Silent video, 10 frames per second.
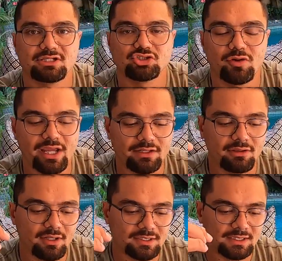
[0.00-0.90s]
and try to
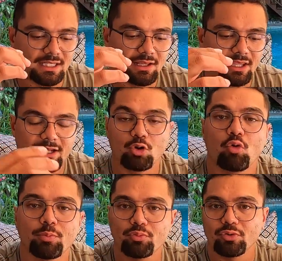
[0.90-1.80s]

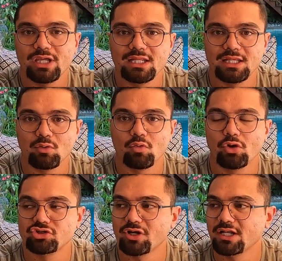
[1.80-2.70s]
incorporate it
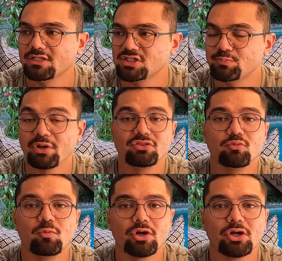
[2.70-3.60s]
or try to spread the
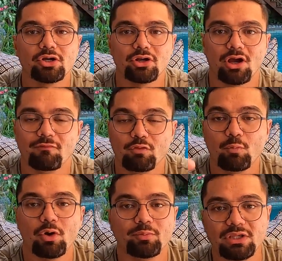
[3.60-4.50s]
word of the
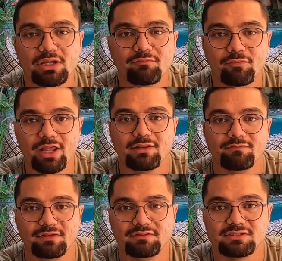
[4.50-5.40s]
well-being for
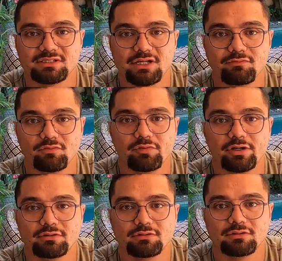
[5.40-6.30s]
elephants everywhere.
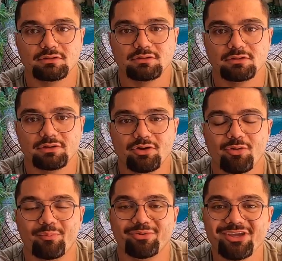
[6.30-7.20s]

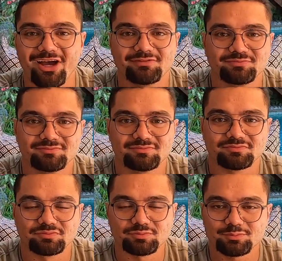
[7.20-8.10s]
But yeah,
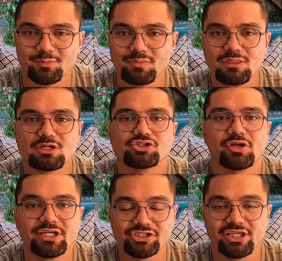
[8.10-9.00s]
so
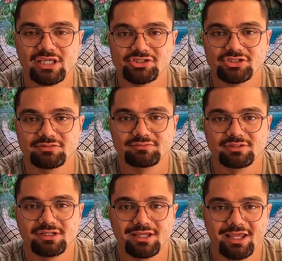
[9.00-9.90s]
education
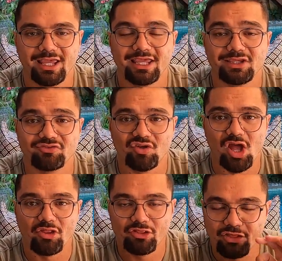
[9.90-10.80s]
is
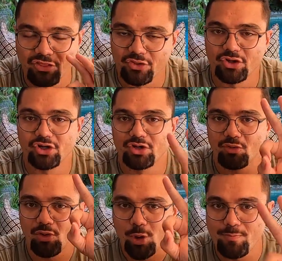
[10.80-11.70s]
the third
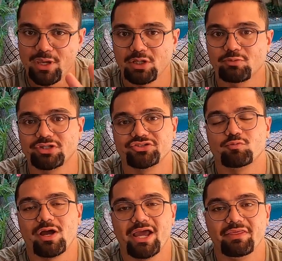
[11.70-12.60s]
main reason
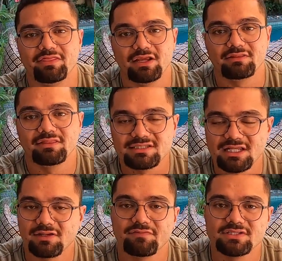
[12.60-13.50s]
why I think this
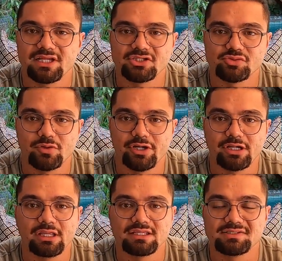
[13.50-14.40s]
elephant sanctuary
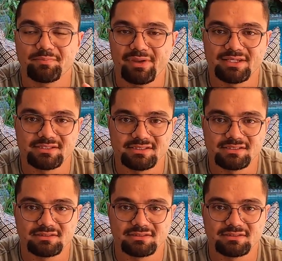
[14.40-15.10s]
is the best